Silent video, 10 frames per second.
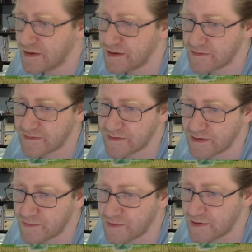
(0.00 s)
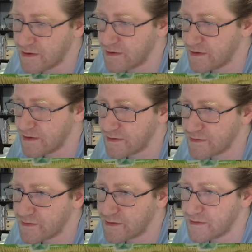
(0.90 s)
Let's see, we are
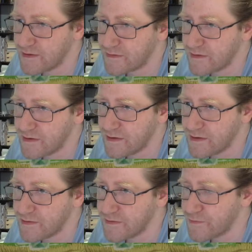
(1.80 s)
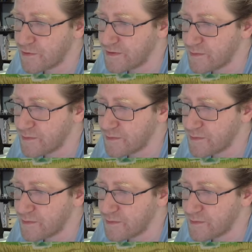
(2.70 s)
tucking that guy and drawing the